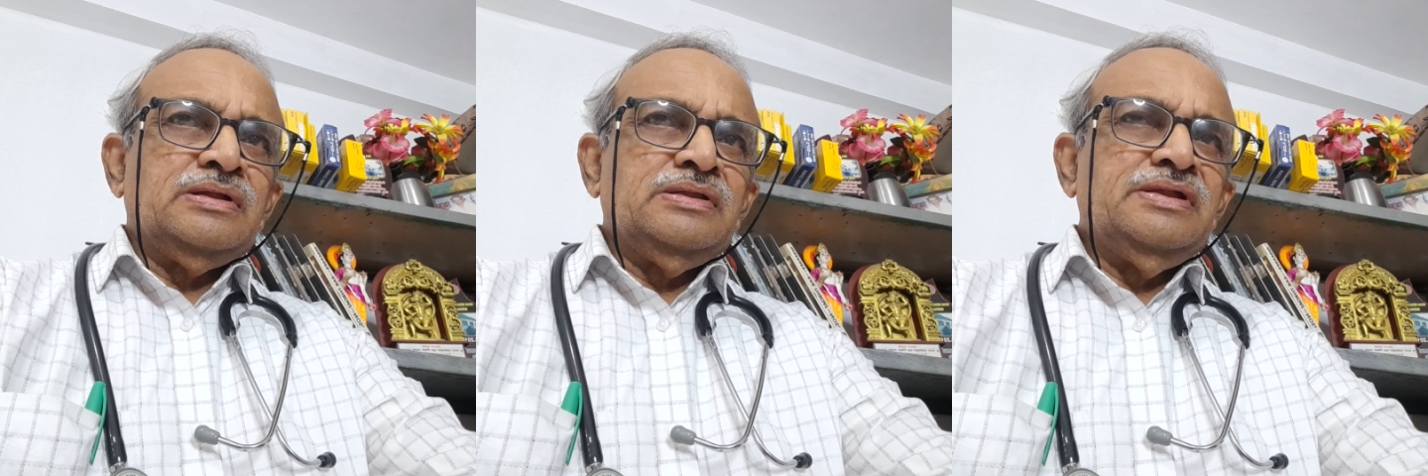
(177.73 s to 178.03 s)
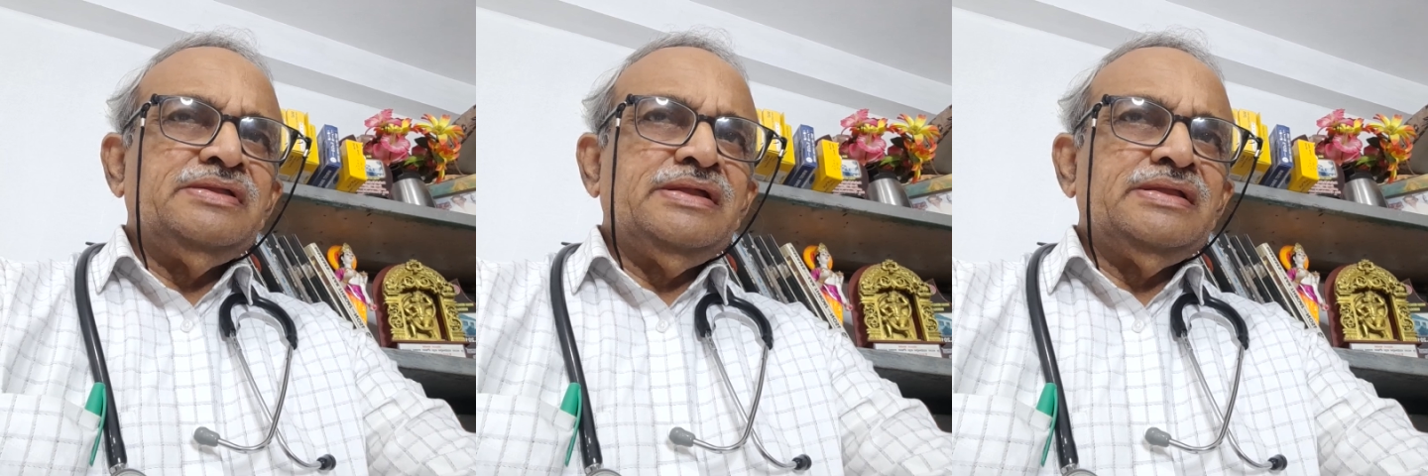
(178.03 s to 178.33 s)

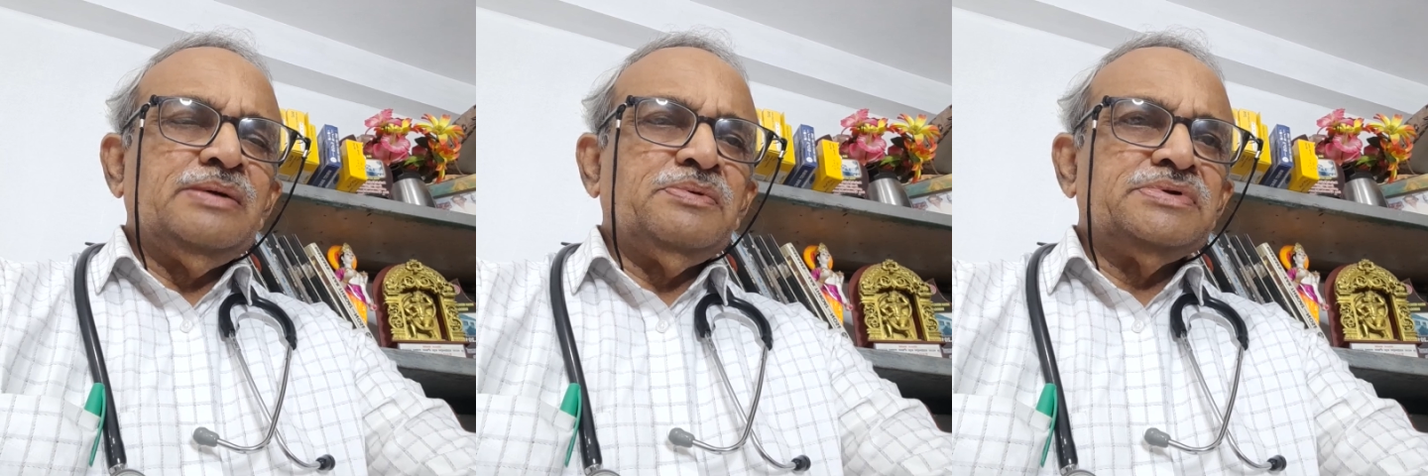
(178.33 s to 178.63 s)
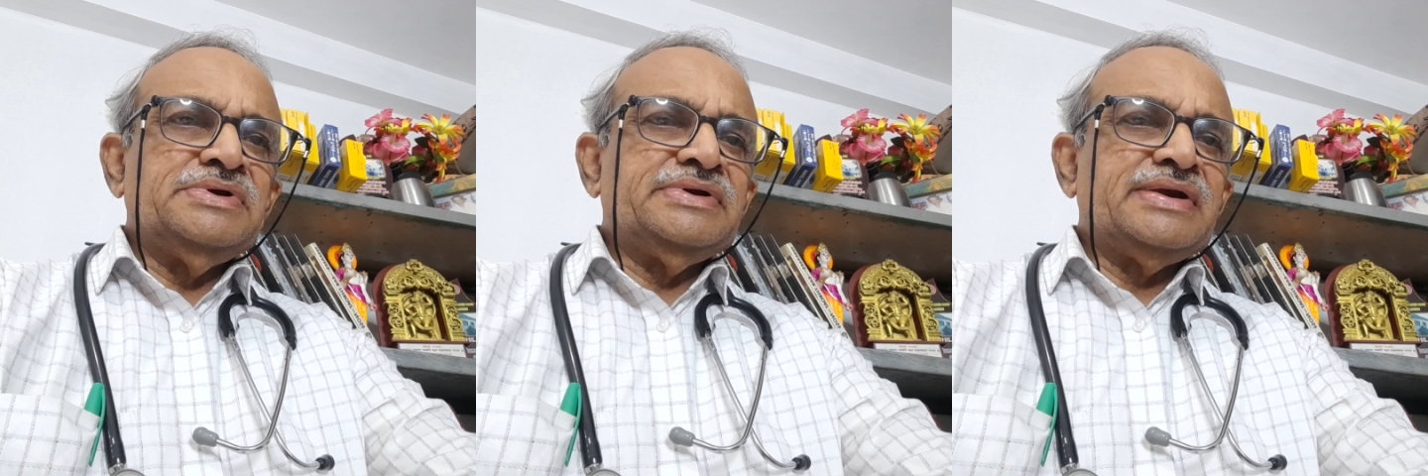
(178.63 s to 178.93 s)
This is about
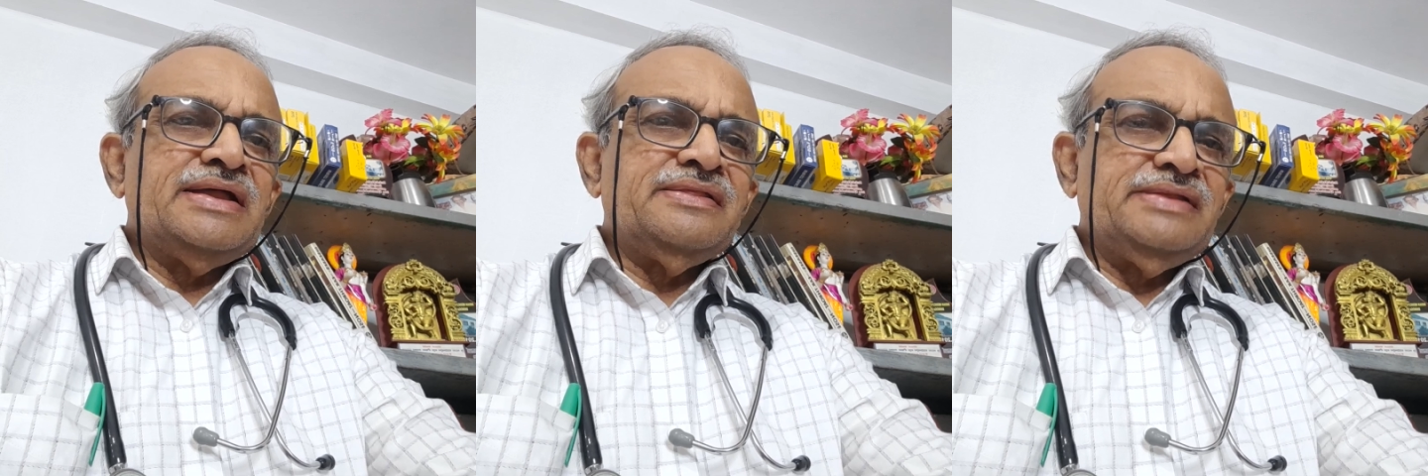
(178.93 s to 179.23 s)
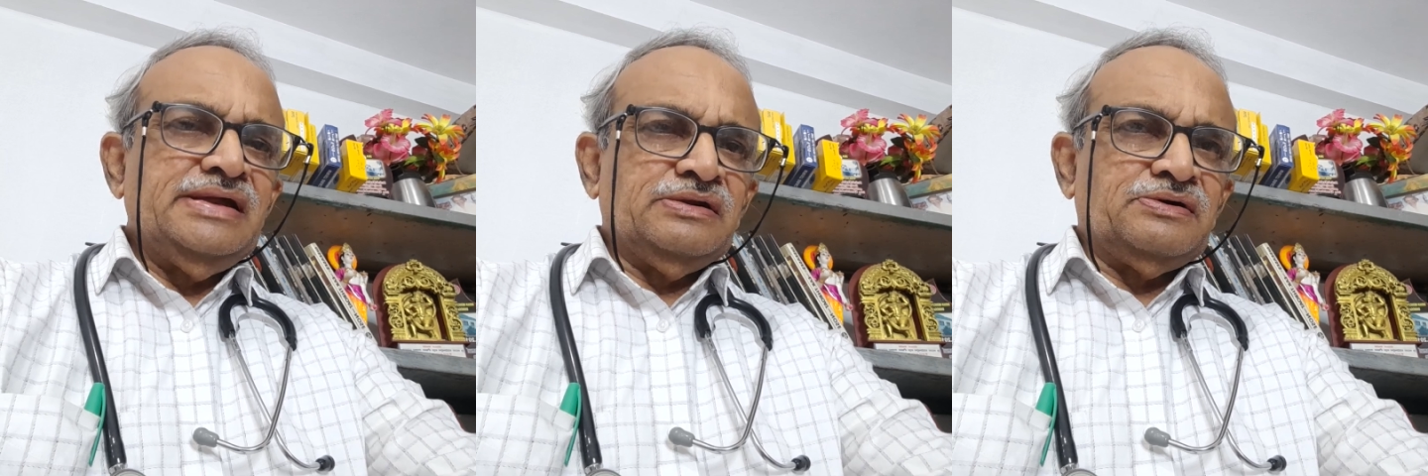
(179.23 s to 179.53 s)
the stress
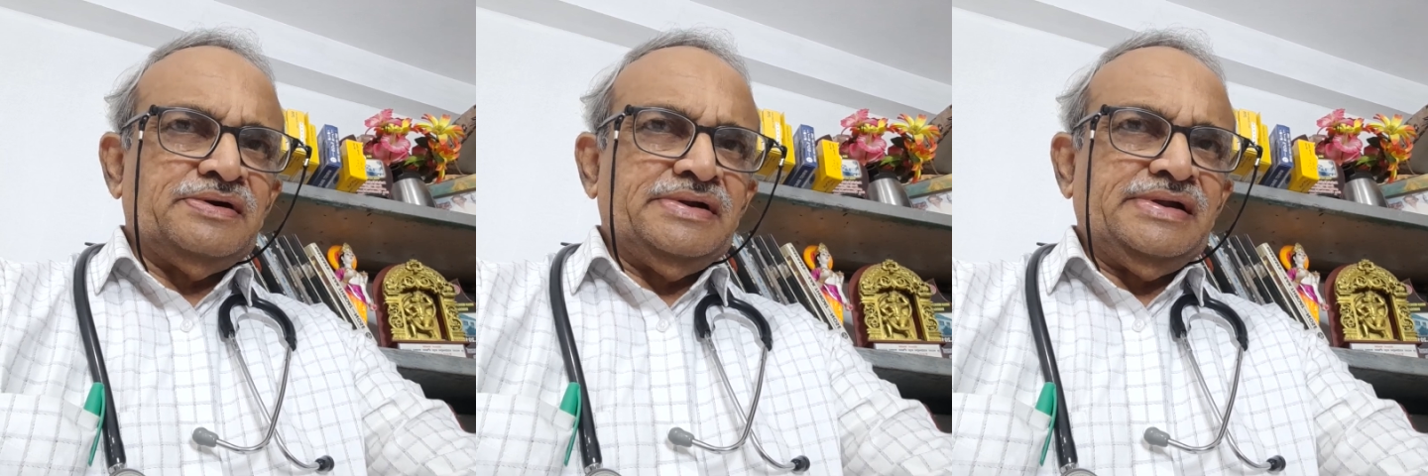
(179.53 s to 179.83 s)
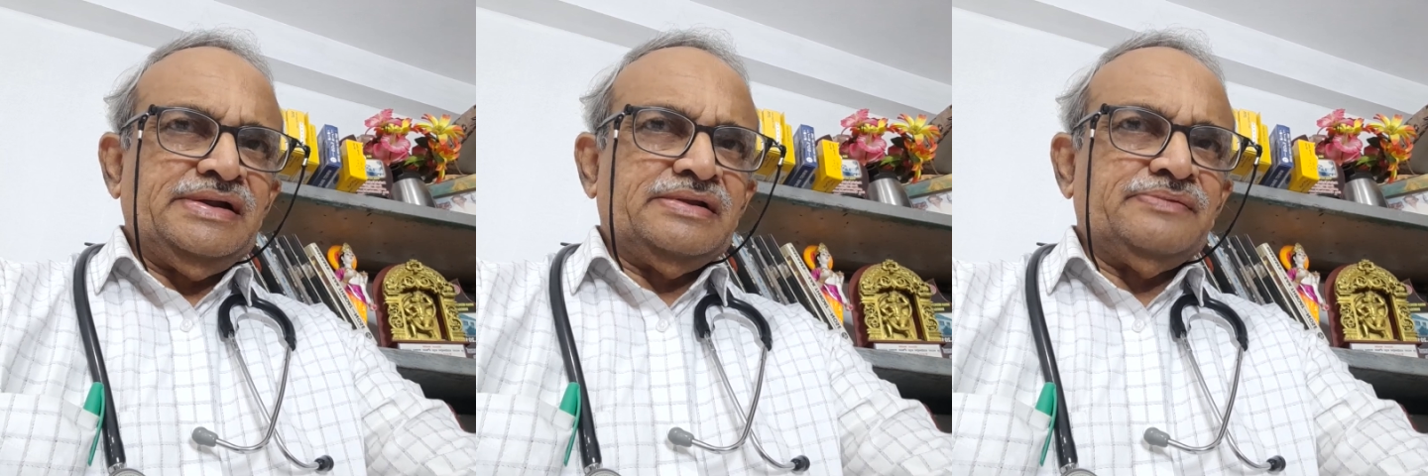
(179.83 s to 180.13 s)

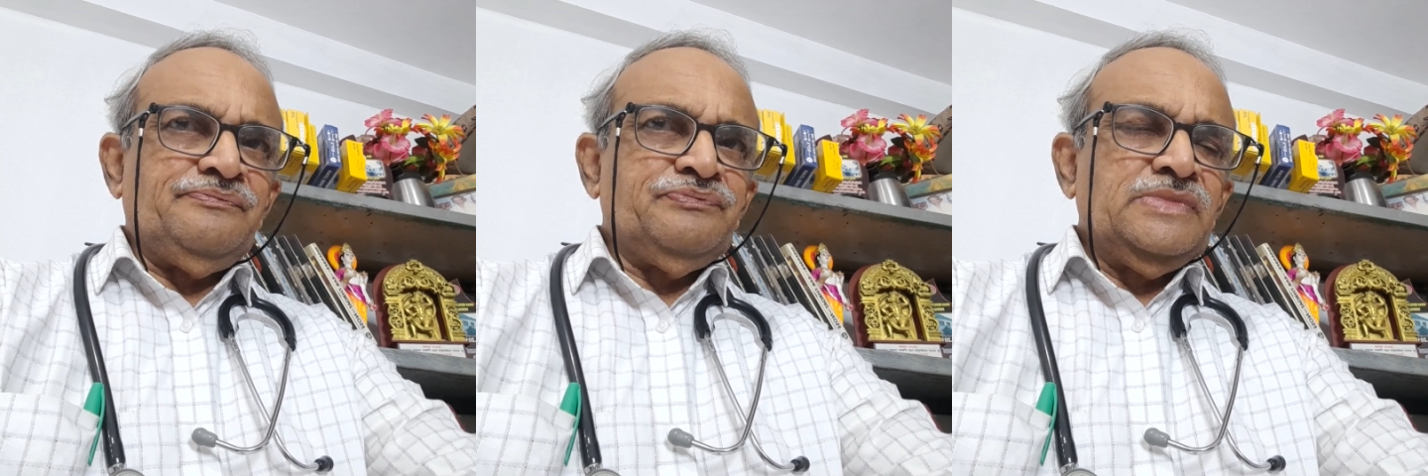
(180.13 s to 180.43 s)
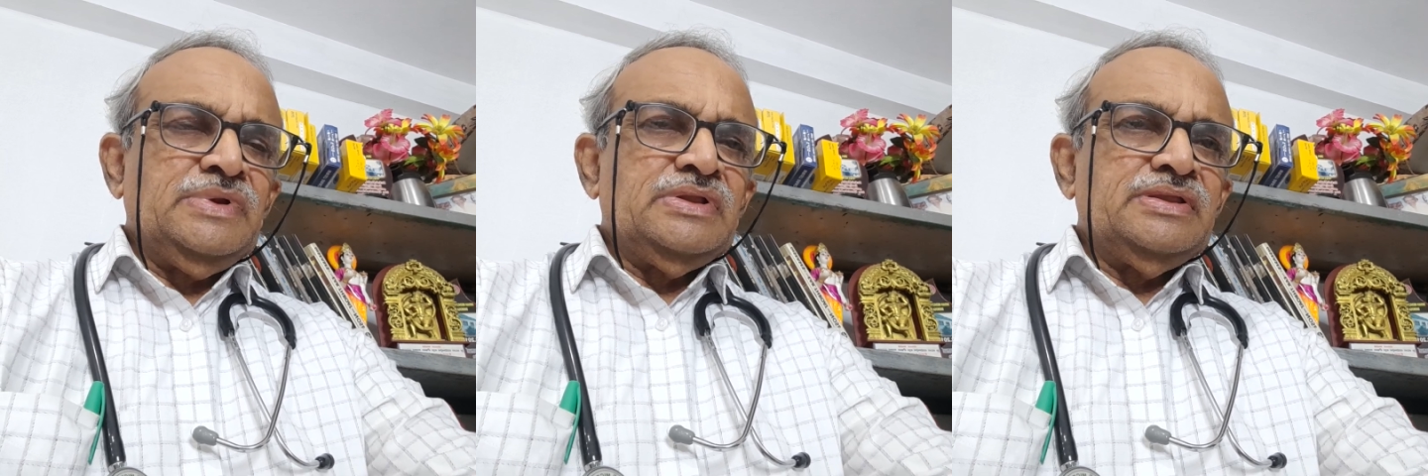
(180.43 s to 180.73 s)
incontinence.
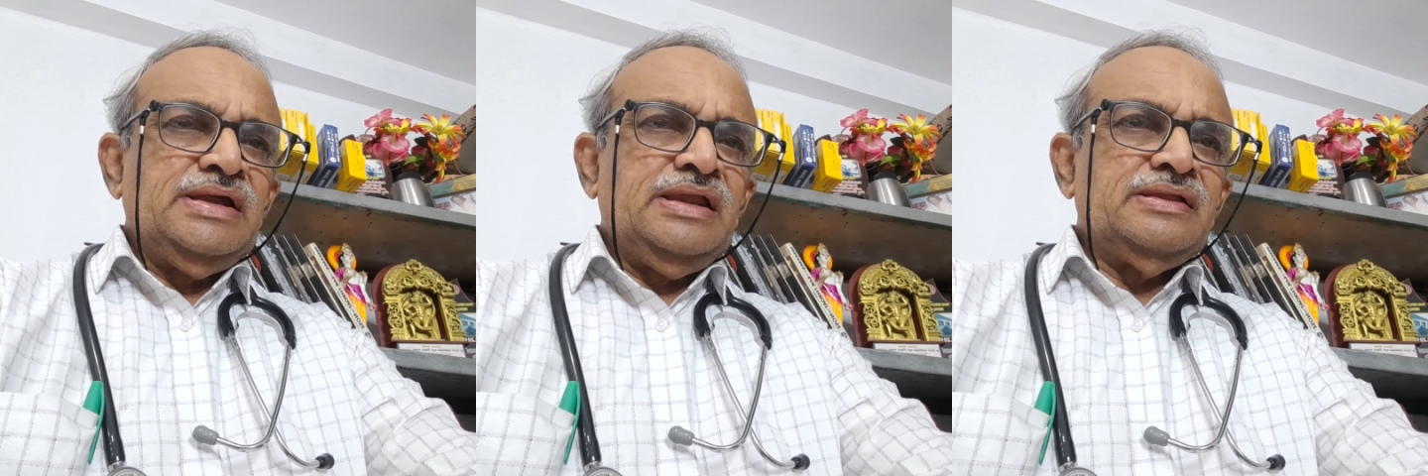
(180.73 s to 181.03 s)
Then is